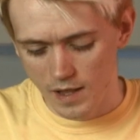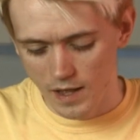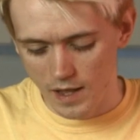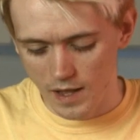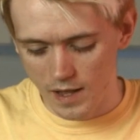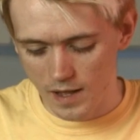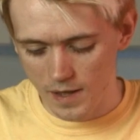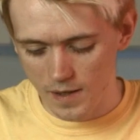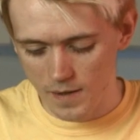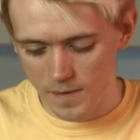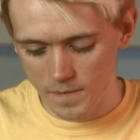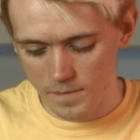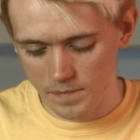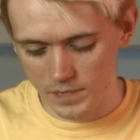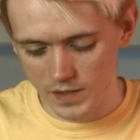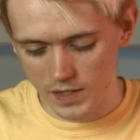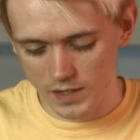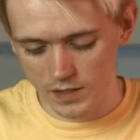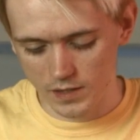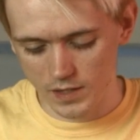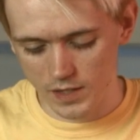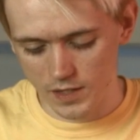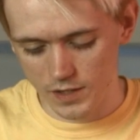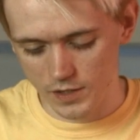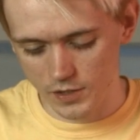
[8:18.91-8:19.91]

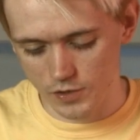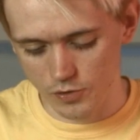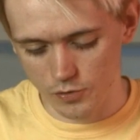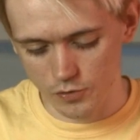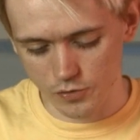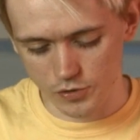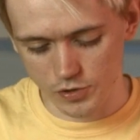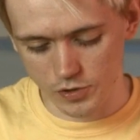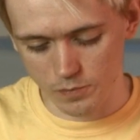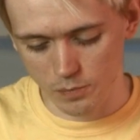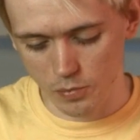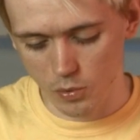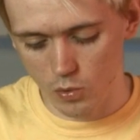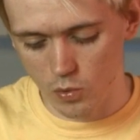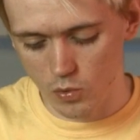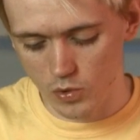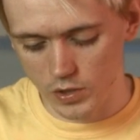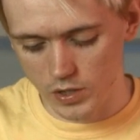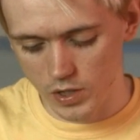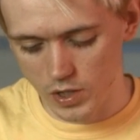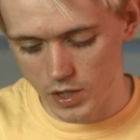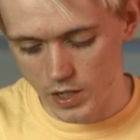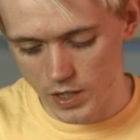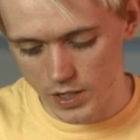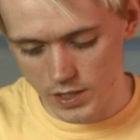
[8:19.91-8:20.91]
And then your
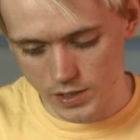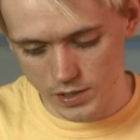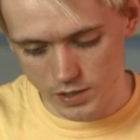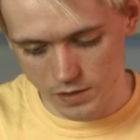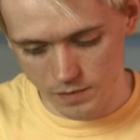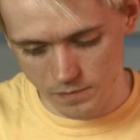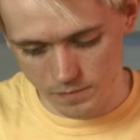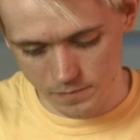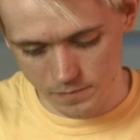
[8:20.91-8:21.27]
support guide.